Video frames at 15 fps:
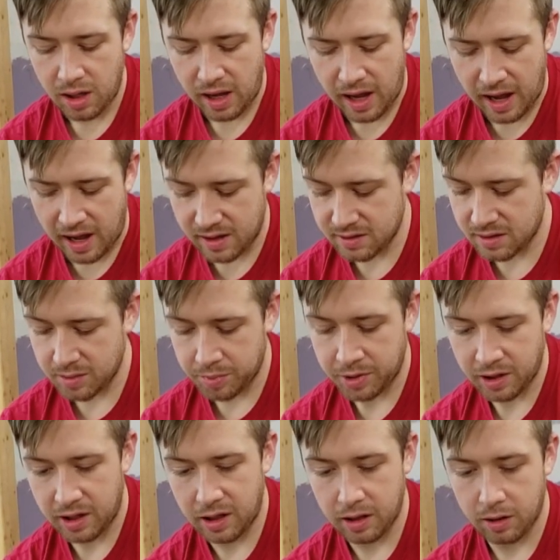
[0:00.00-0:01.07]
as the
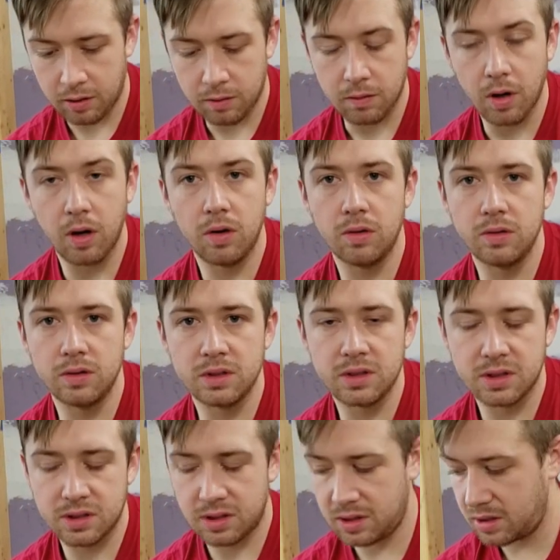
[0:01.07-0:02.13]
plant
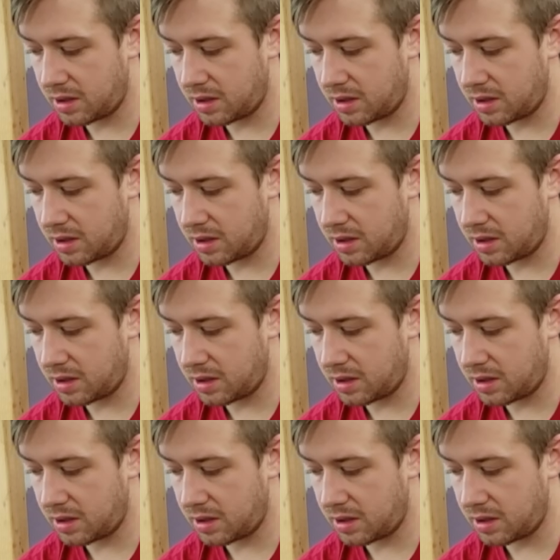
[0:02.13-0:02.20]
grows,